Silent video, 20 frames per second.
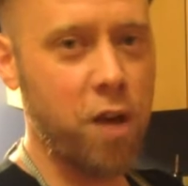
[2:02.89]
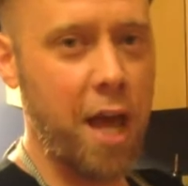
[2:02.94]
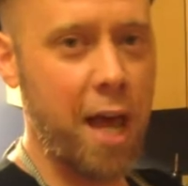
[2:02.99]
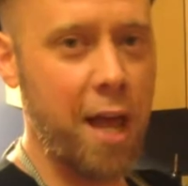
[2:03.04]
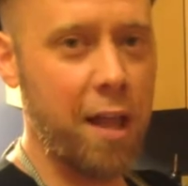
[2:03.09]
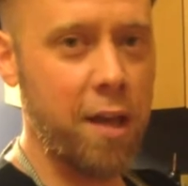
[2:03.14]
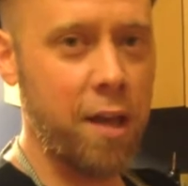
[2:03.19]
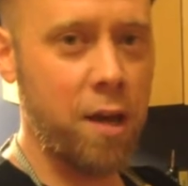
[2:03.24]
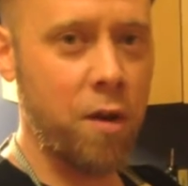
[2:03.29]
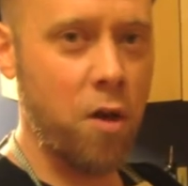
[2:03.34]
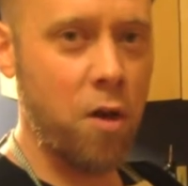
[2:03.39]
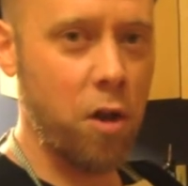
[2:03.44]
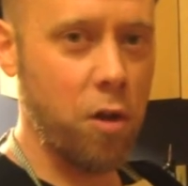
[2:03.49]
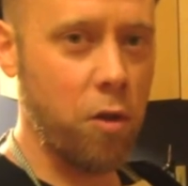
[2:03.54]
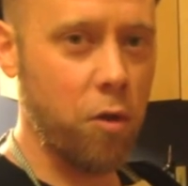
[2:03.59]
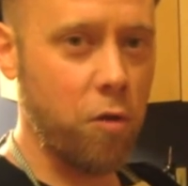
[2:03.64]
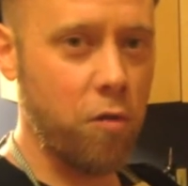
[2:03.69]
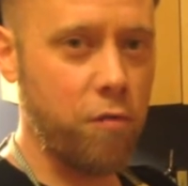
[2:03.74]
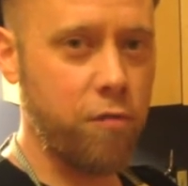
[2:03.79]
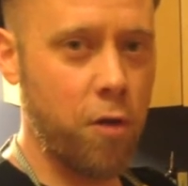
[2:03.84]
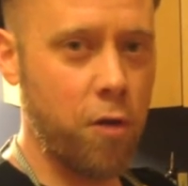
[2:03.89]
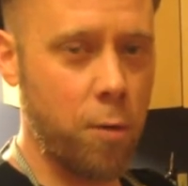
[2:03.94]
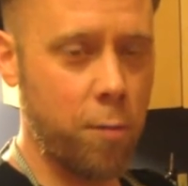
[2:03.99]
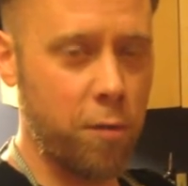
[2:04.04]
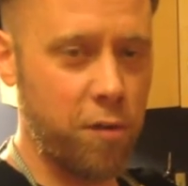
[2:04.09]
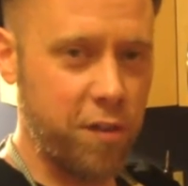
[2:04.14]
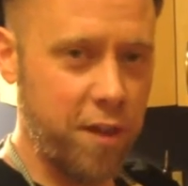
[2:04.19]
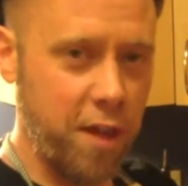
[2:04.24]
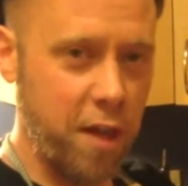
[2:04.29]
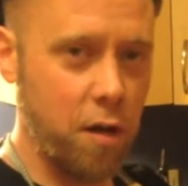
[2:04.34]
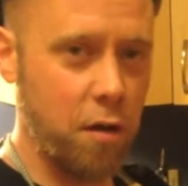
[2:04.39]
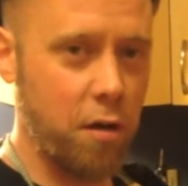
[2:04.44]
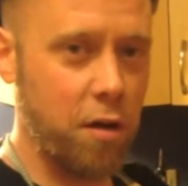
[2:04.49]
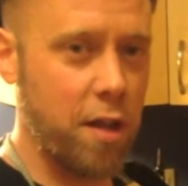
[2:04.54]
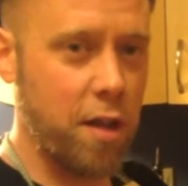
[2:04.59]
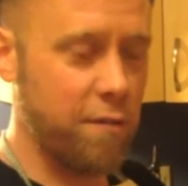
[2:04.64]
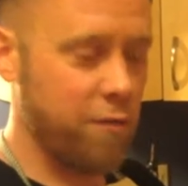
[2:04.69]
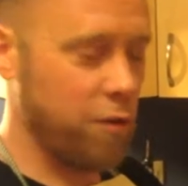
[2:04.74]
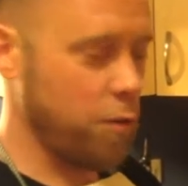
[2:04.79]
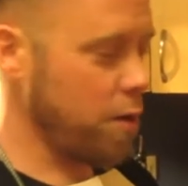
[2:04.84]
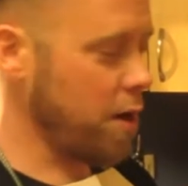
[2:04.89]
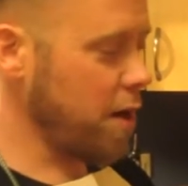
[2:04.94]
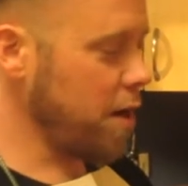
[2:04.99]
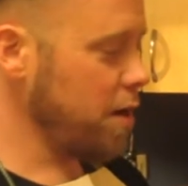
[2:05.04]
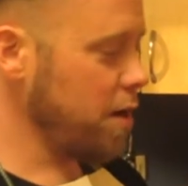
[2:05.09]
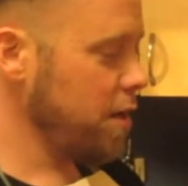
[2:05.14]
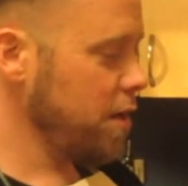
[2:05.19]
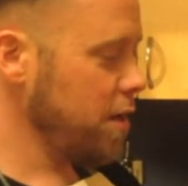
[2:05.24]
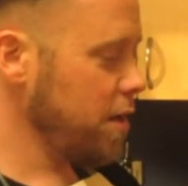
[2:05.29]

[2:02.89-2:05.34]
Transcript: Island and all local farmers here and everywhere.